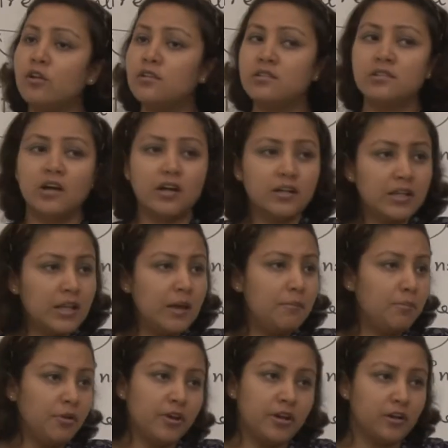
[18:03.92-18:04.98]
on certain
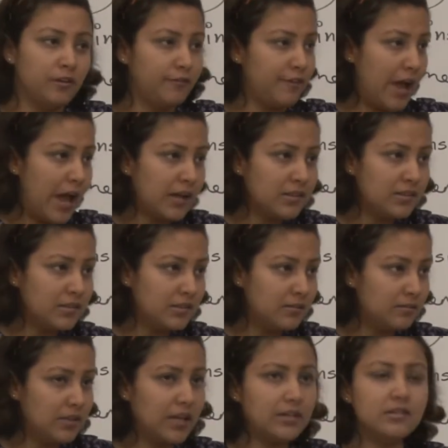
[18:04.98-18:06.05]
empirical facts
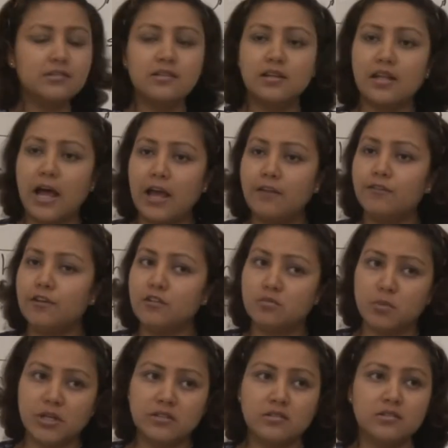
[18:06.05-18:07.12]
that is the life
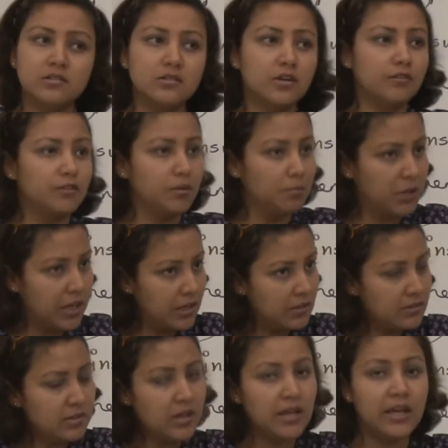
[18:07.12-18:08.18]
expectancy of the
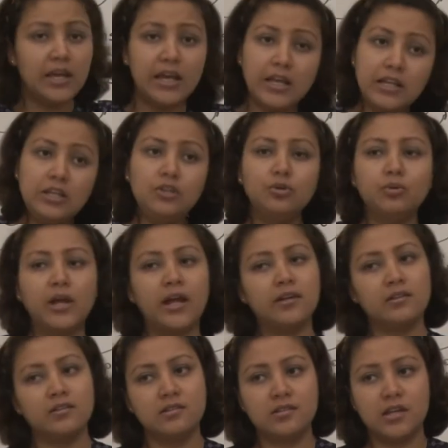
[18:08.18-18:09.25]
males in
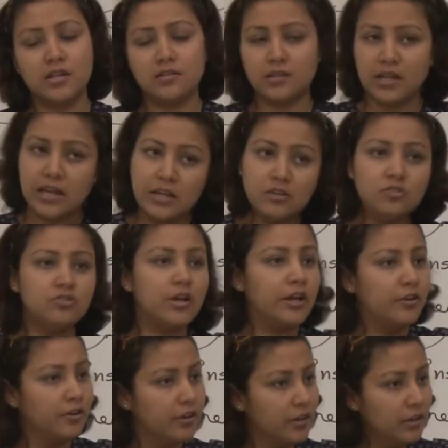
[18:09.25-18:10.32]
United States in
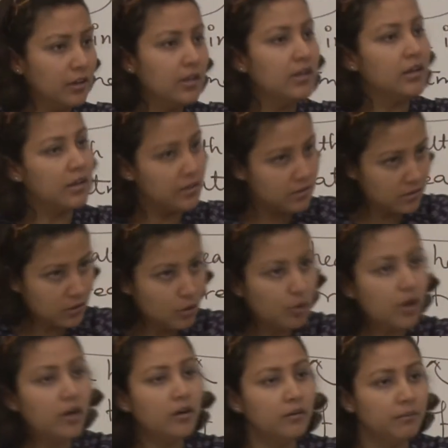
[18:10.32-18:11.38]
general is
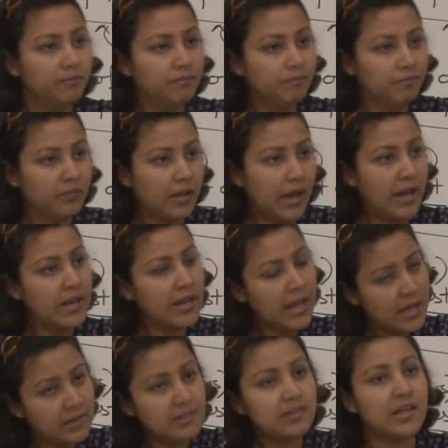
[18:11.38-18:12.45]
lower and
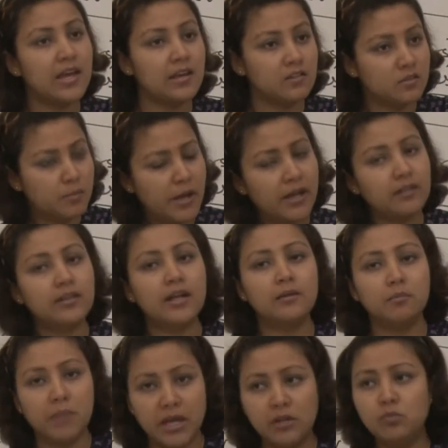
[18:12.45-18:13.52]
hence they expect that
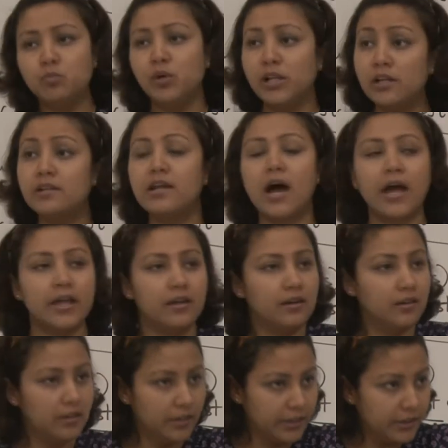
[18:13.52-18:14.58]
men will die
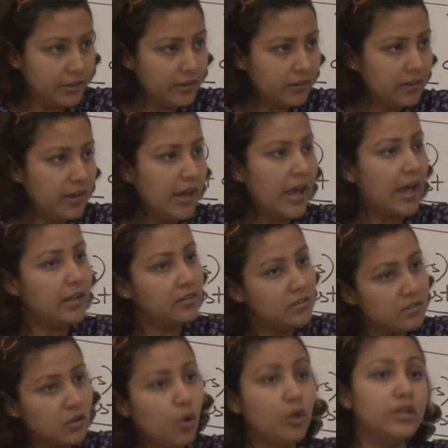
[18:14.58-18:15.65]
earlier and
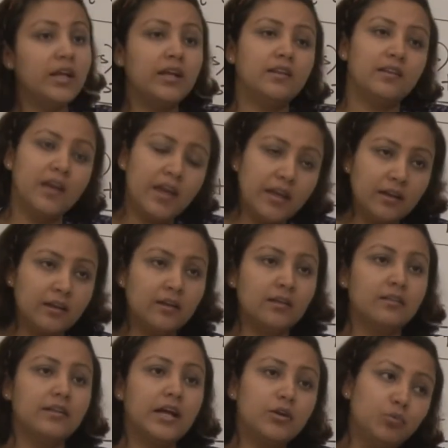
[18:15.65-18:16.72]
so they think
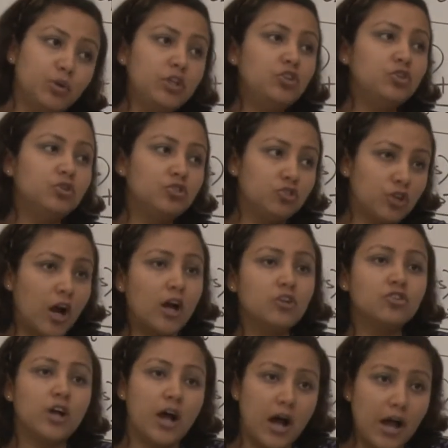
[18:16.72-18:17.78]
that we should charge
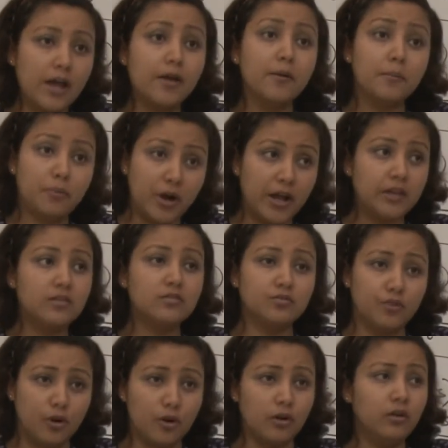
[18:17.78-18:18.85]
a higher price
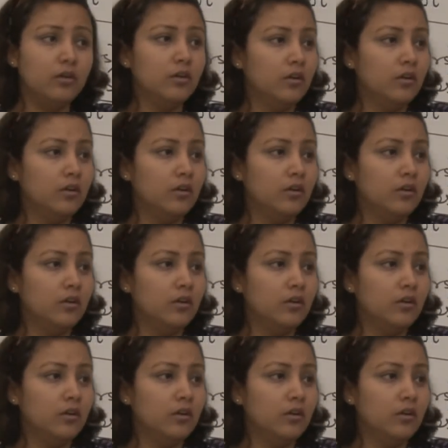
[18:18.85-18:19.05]
for